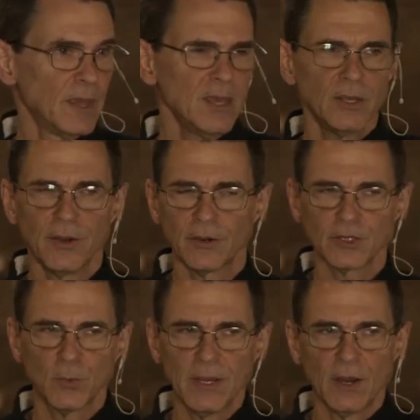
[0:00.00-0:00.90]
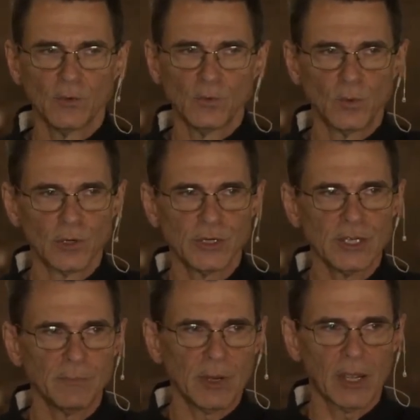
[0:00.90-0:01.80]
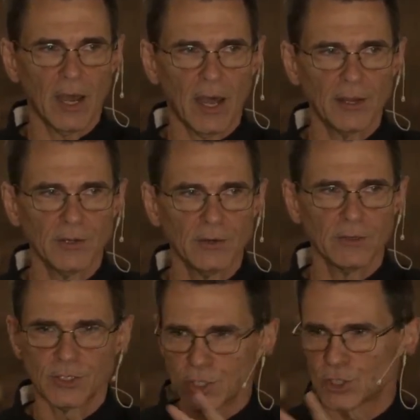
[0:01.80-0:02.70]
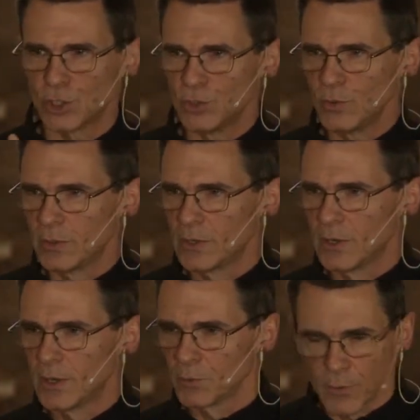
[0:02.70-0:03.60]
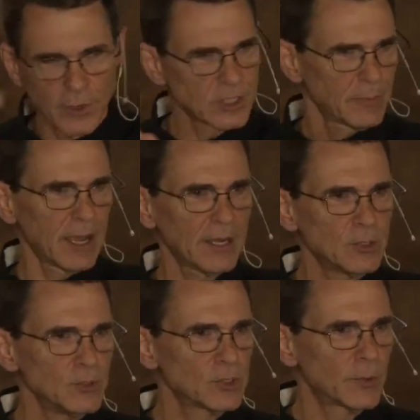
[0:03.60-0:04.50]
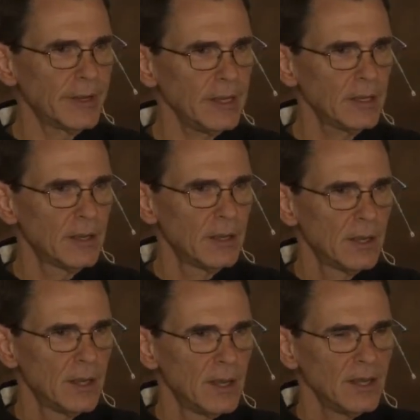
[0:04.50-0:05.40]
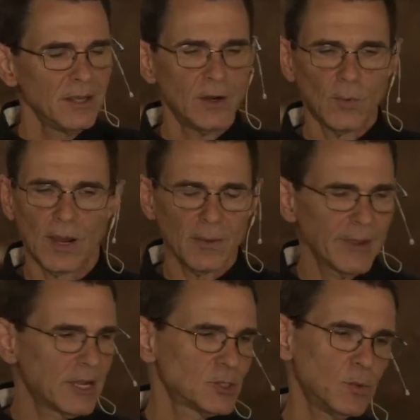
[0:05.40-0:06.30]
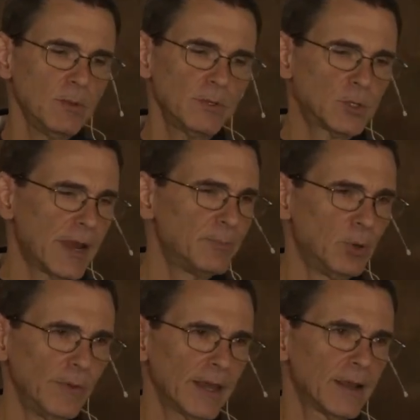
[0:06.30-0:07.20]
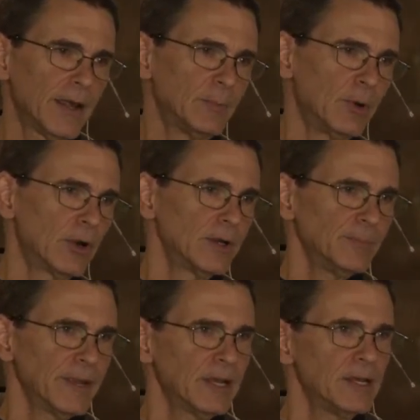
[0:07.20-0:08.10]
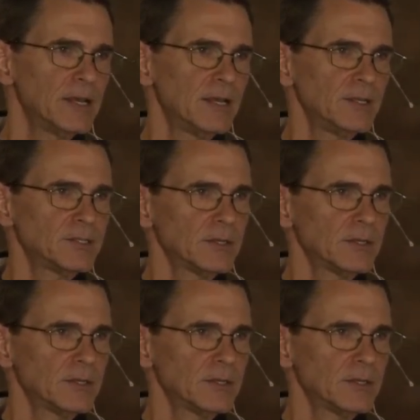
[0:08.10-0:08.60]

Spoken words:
You notice we don't worship a God who is just two. We worship a God who's three. You know why? Because we would try to pull that God apart, because